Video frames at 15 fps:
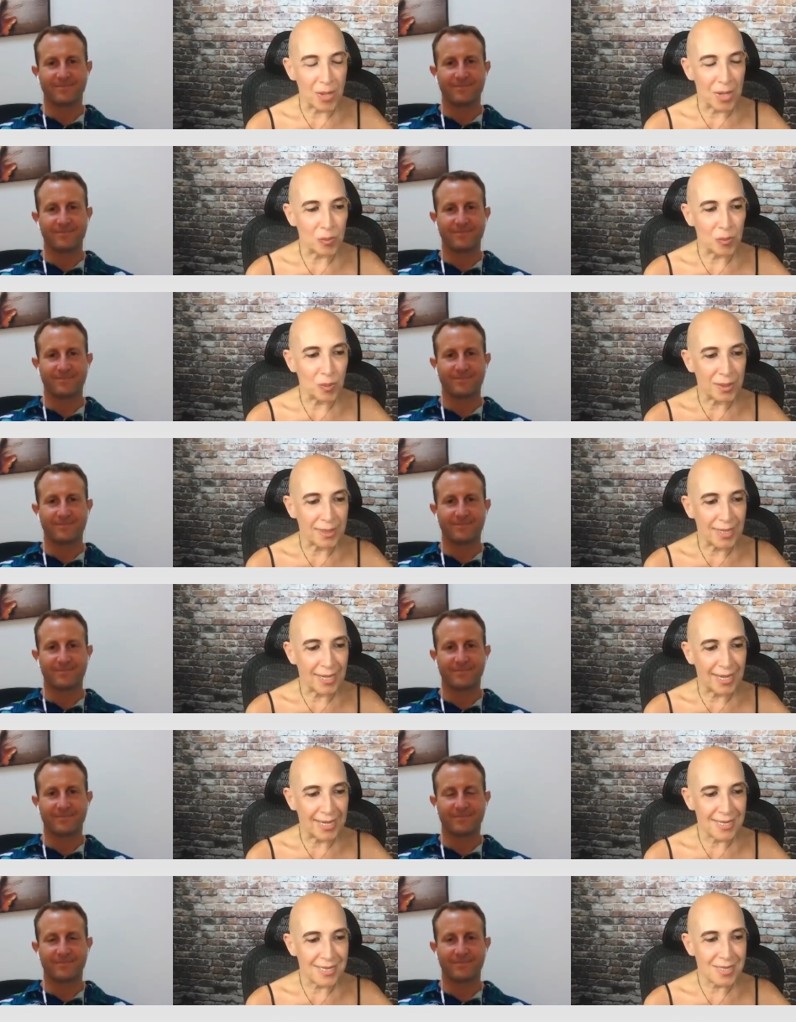Speaker 1: I want to
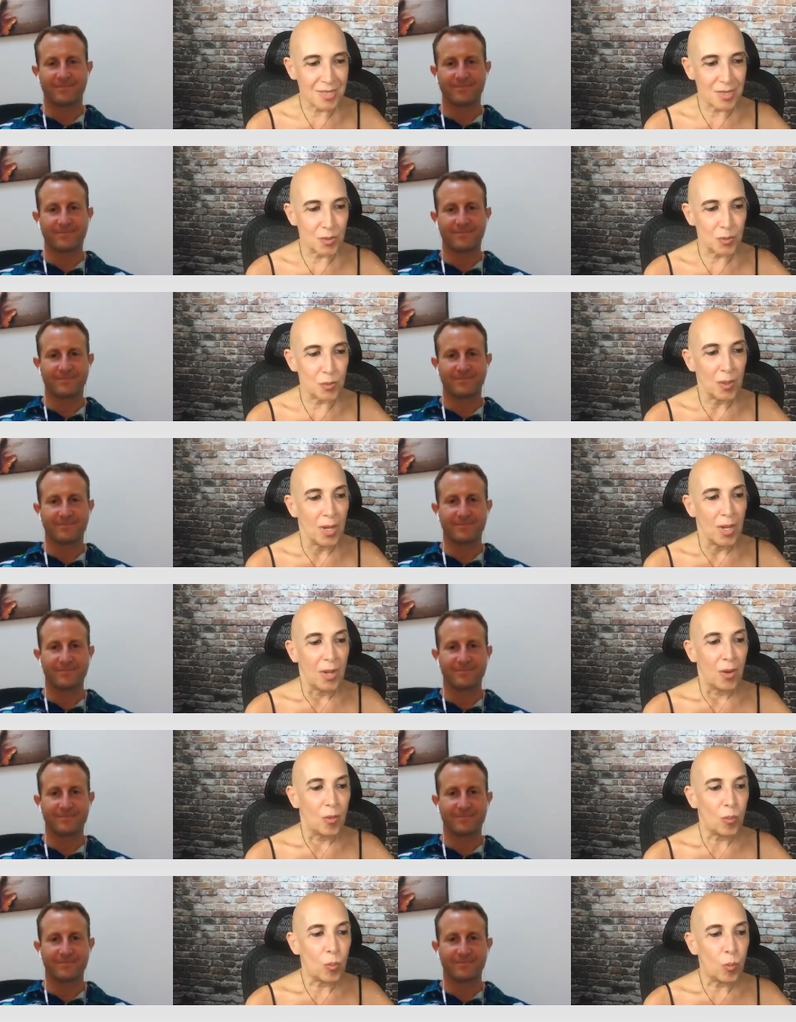ask you
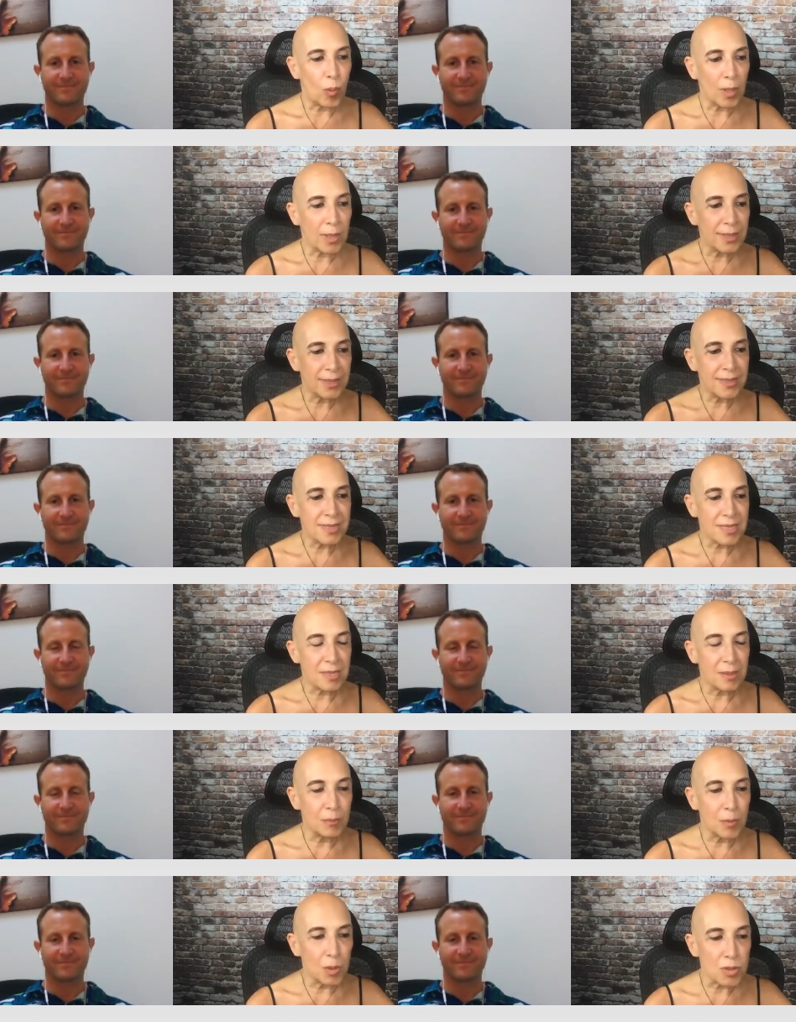what is the
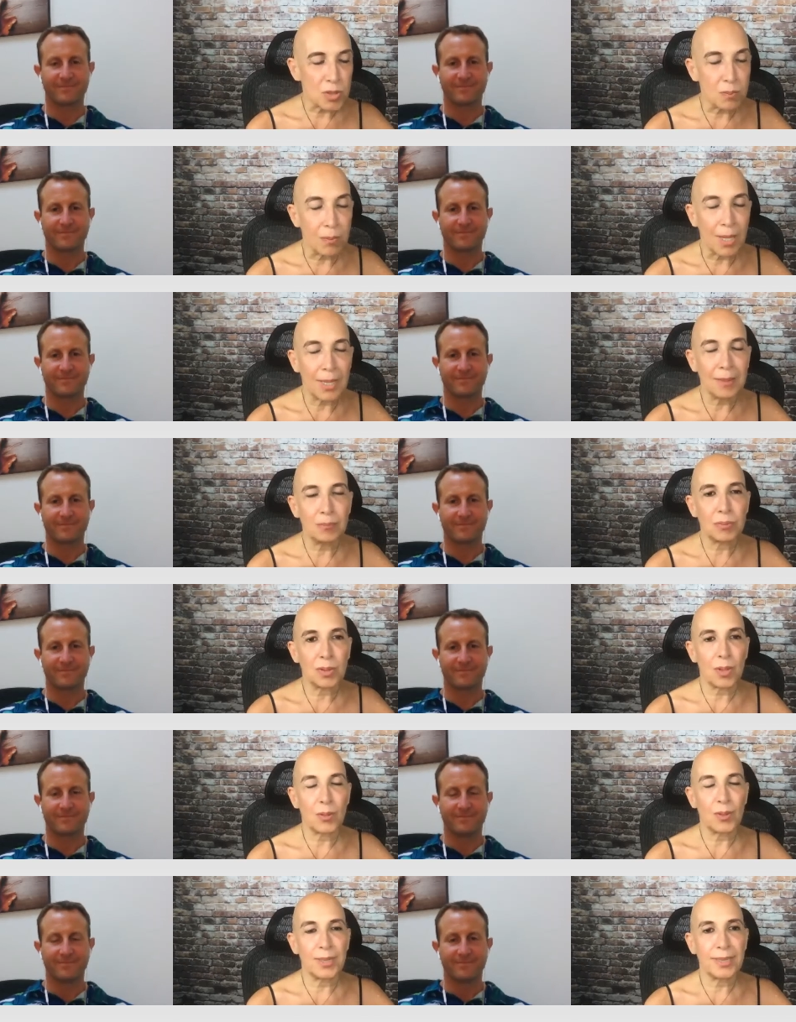most mind
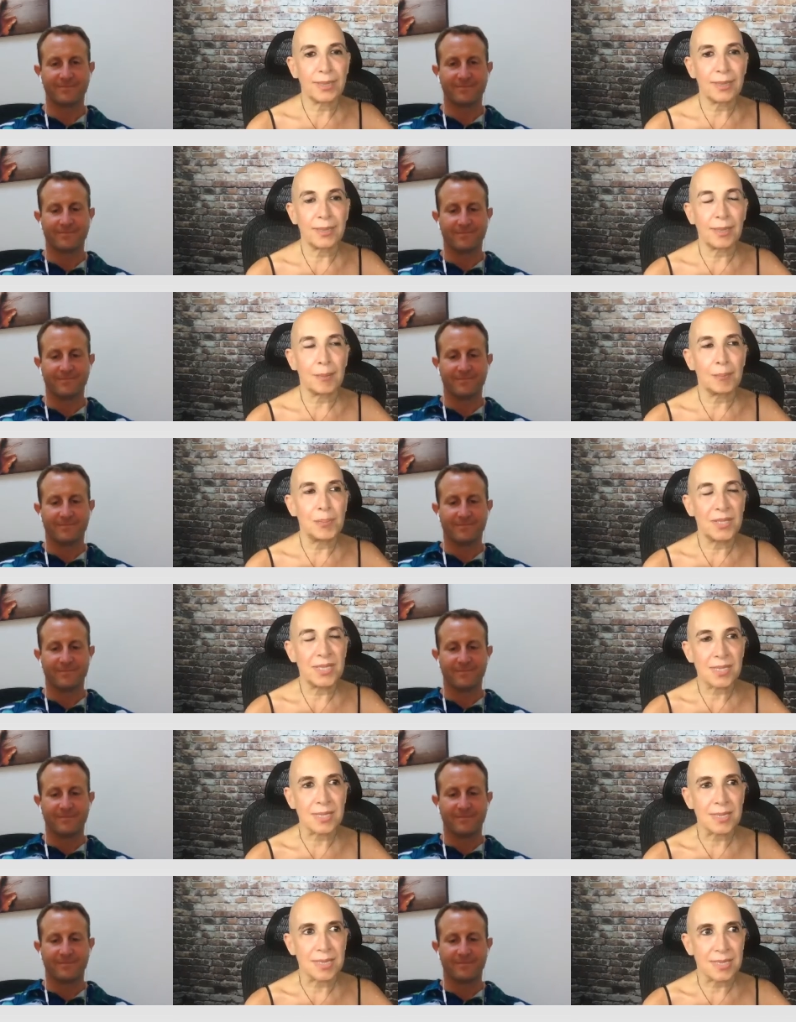blowing
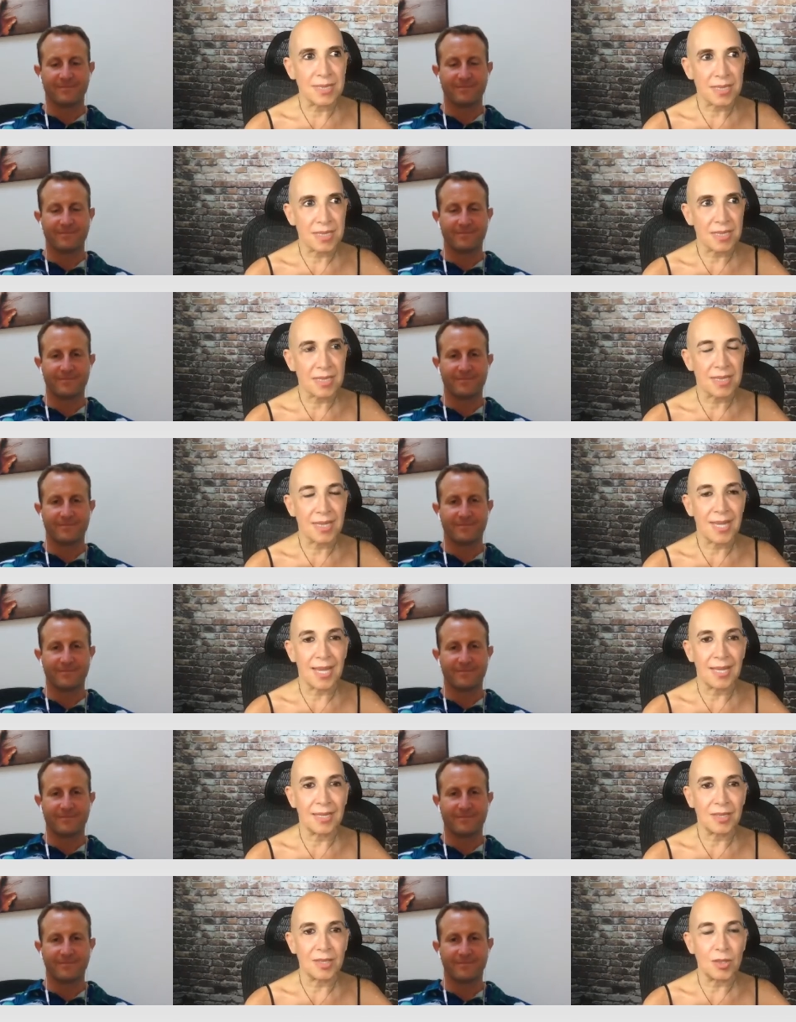business
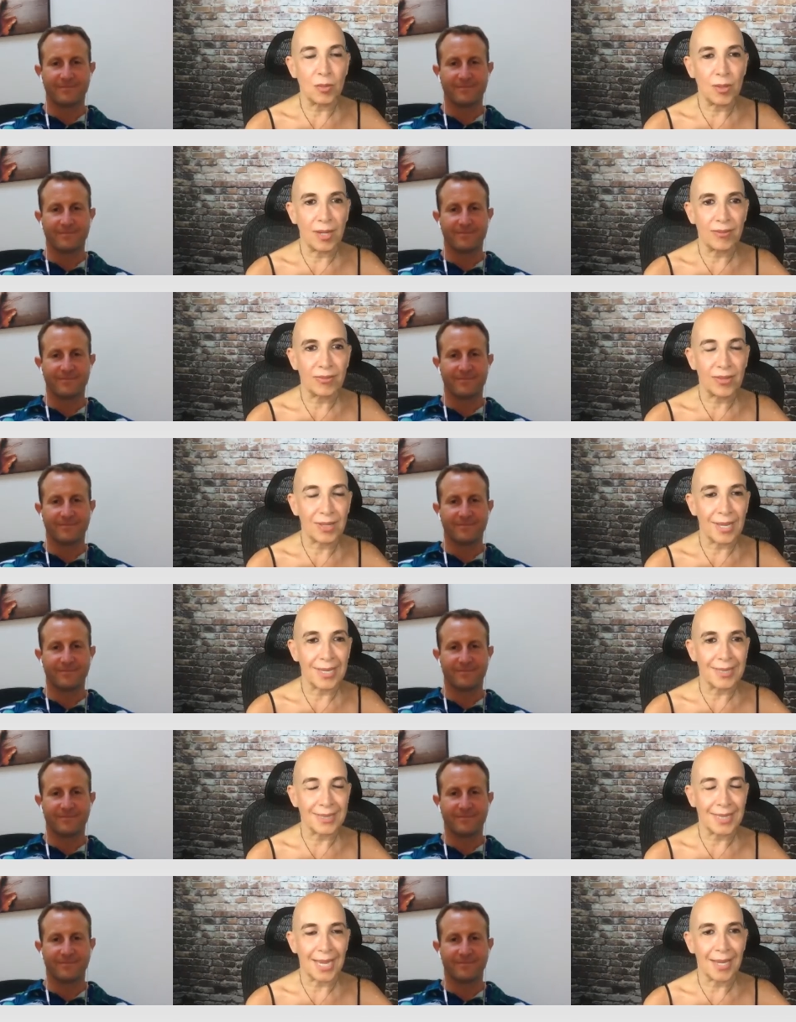that you have
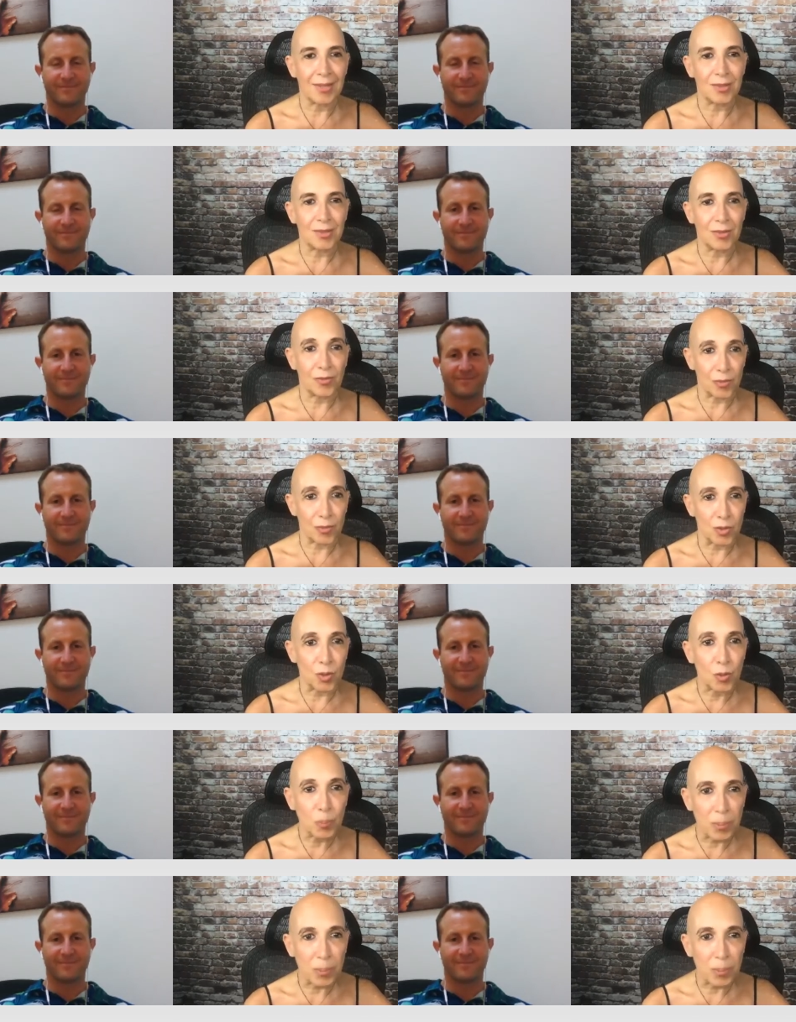encountered for your